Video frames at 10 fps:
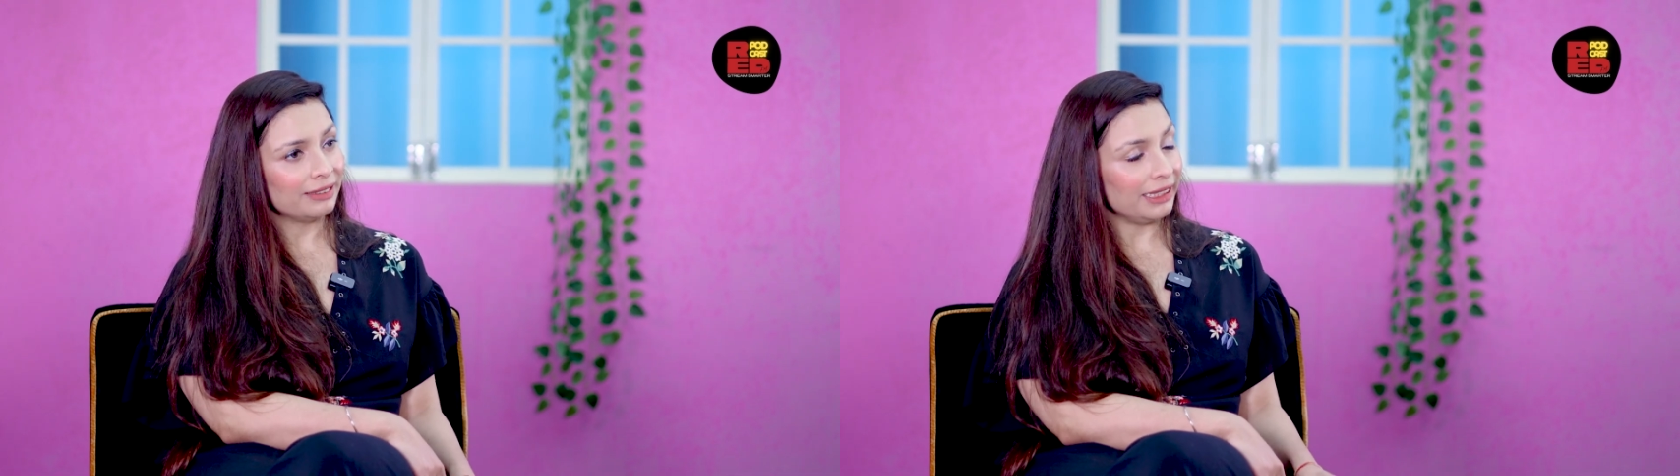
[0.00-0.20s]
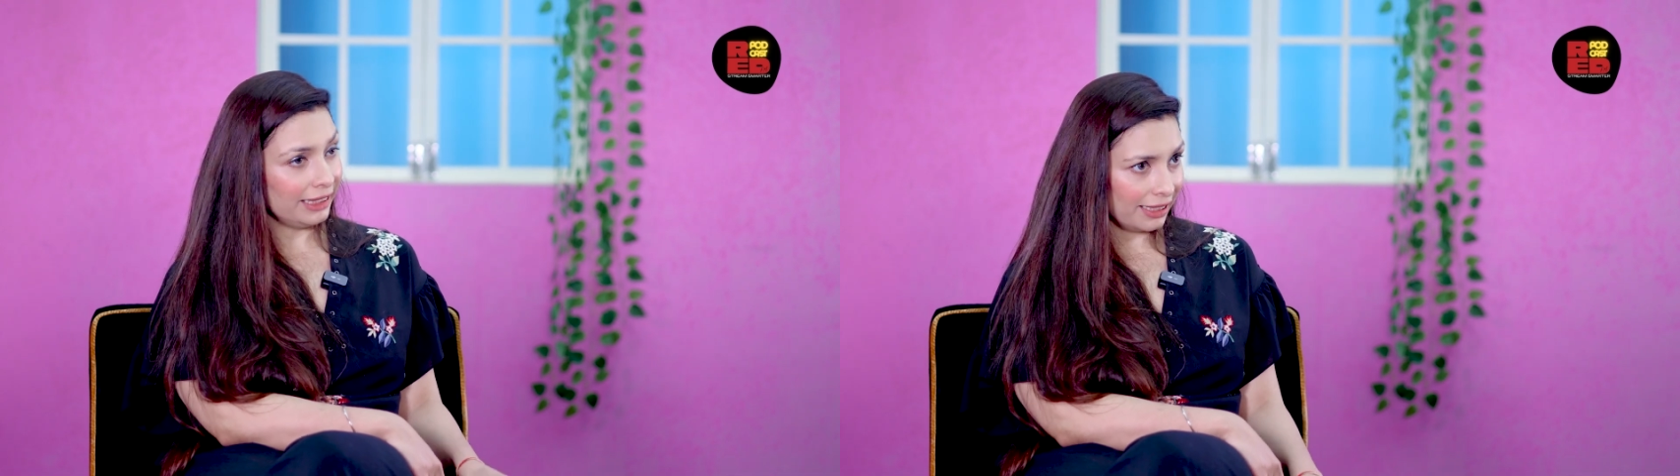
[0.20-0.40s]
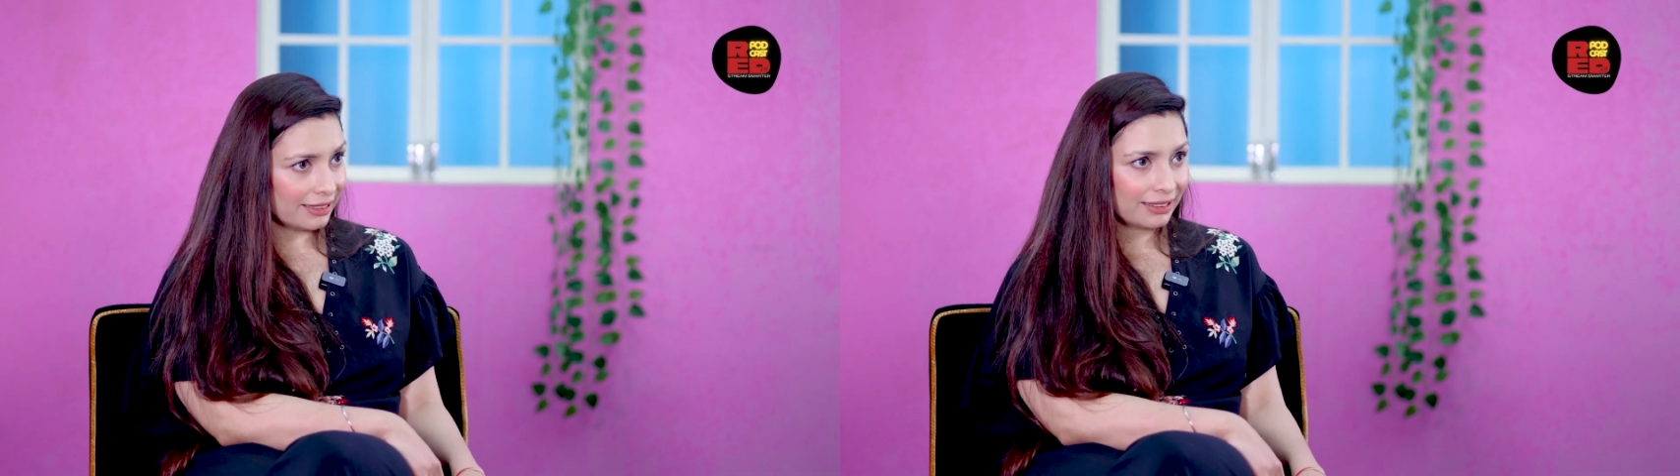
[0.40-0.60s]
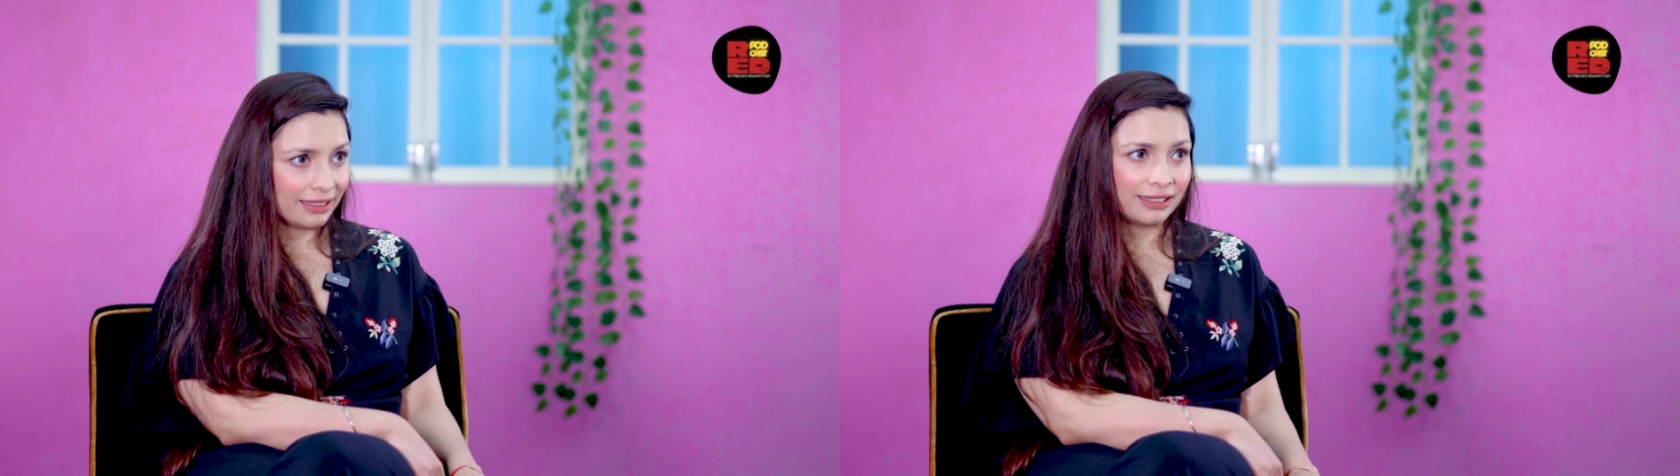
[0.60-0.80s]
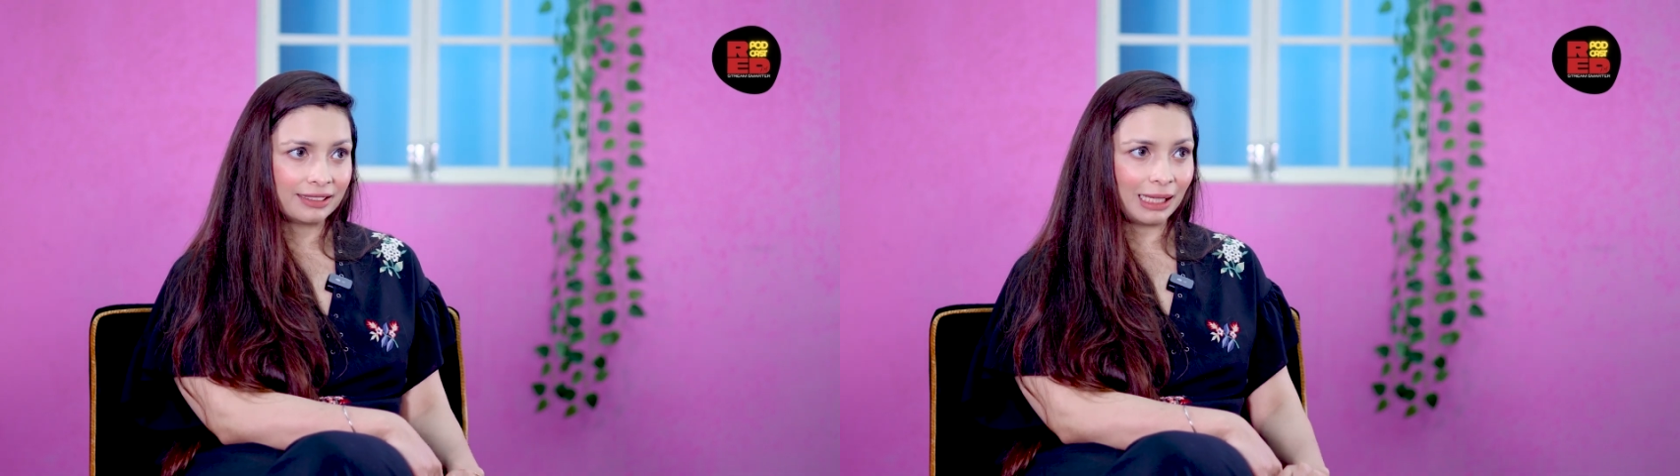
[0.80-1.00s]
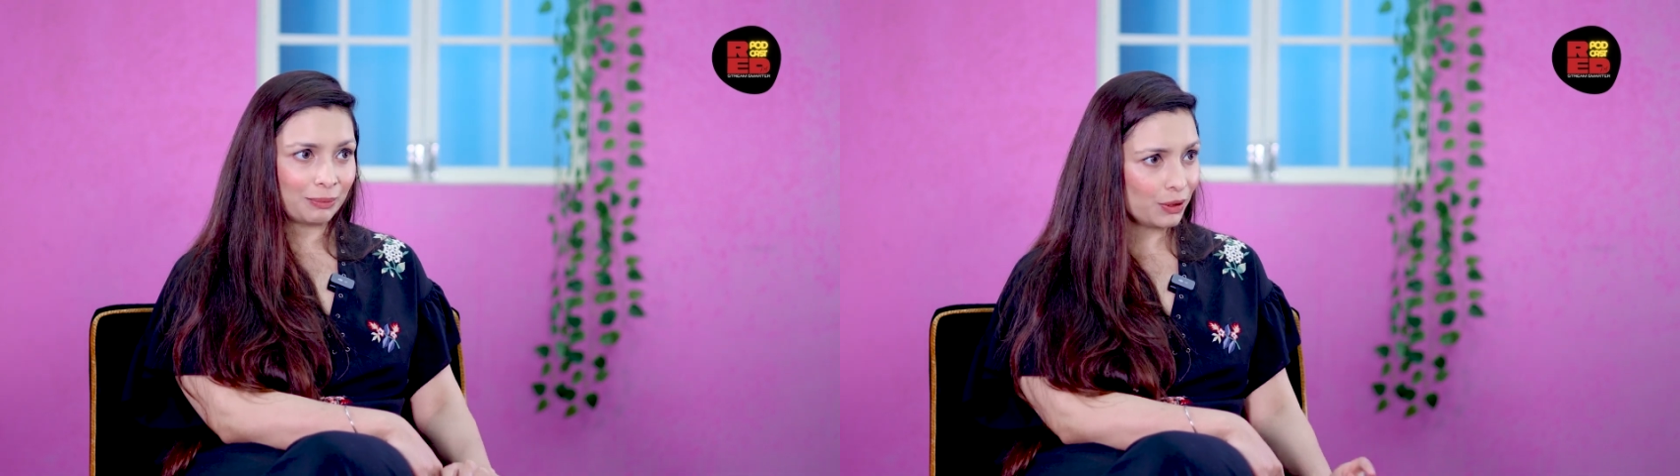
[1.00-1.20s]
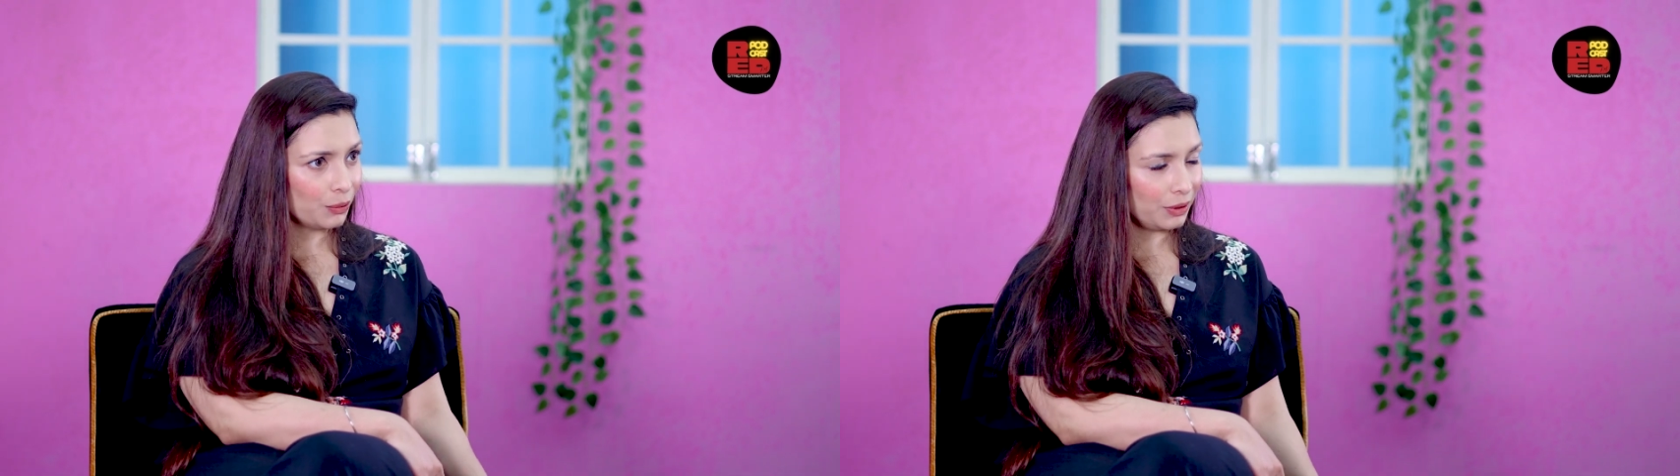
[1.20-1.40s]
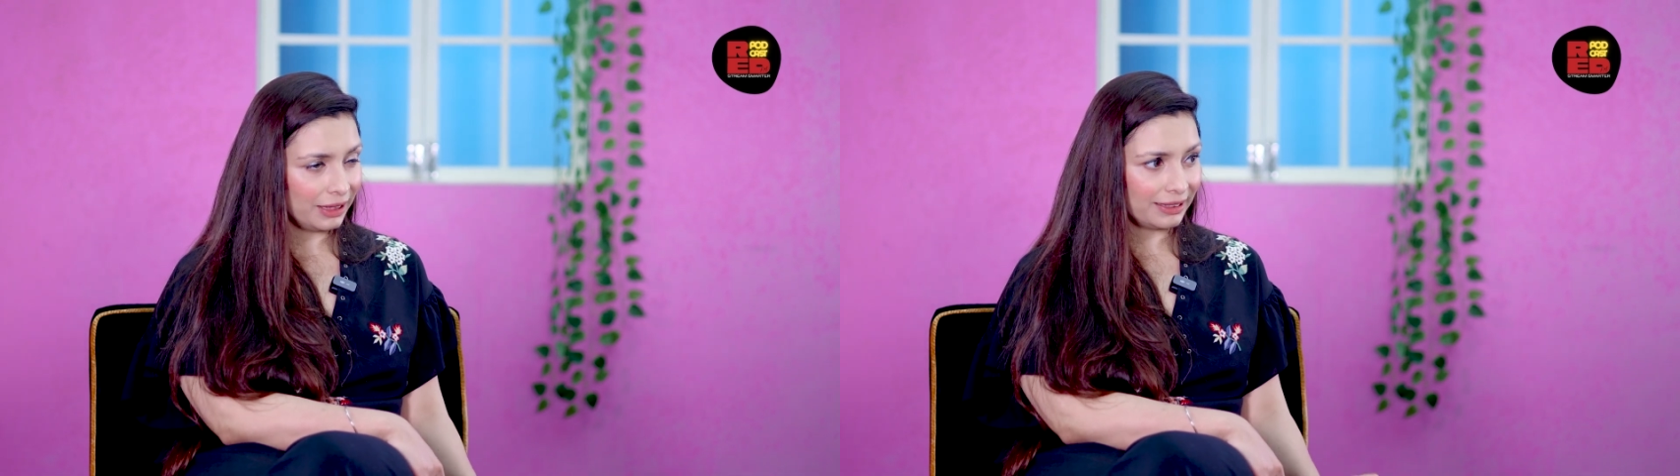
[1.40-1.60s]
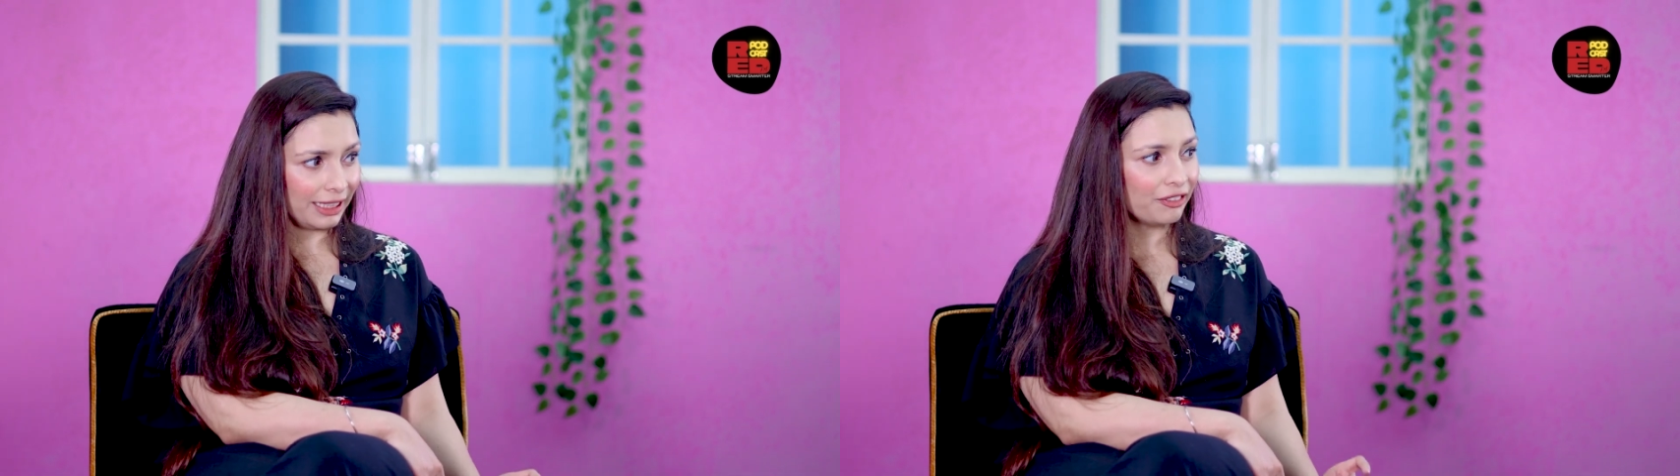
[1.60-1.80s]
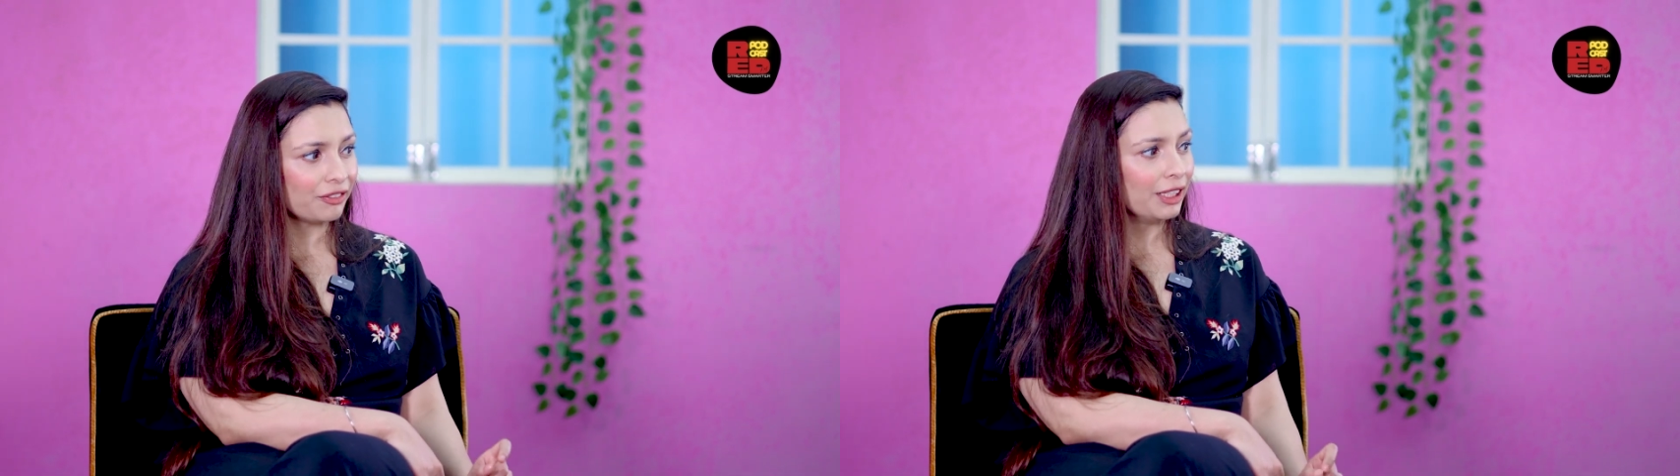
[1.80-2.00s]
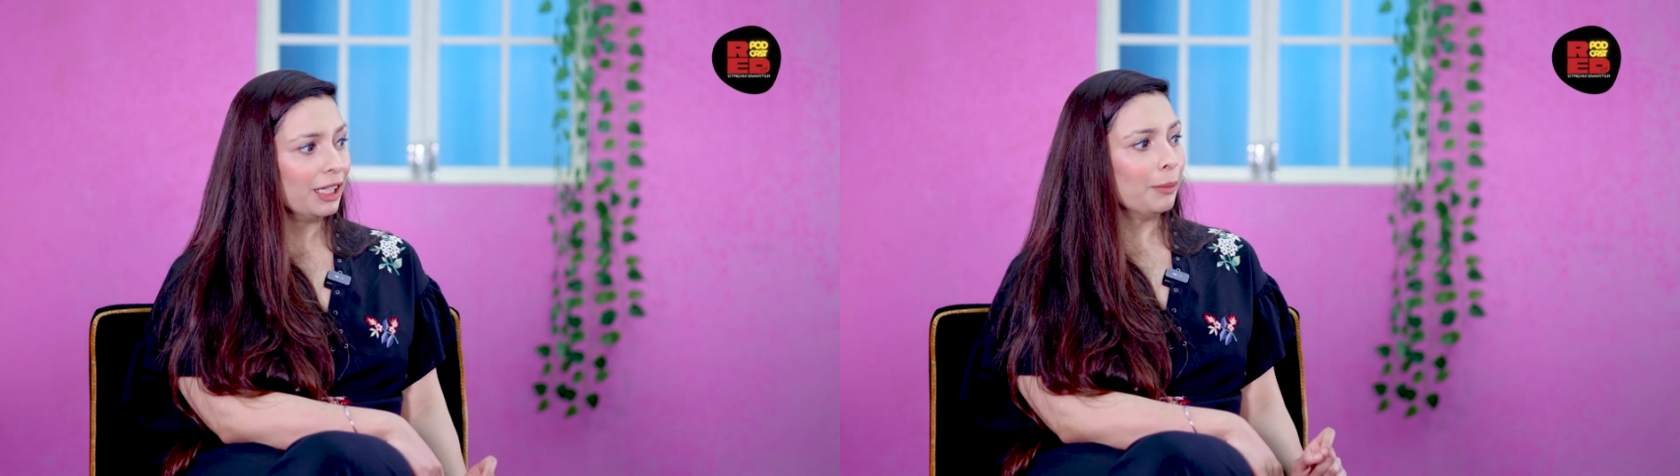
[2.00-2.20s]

then yes, it is absolutely safe.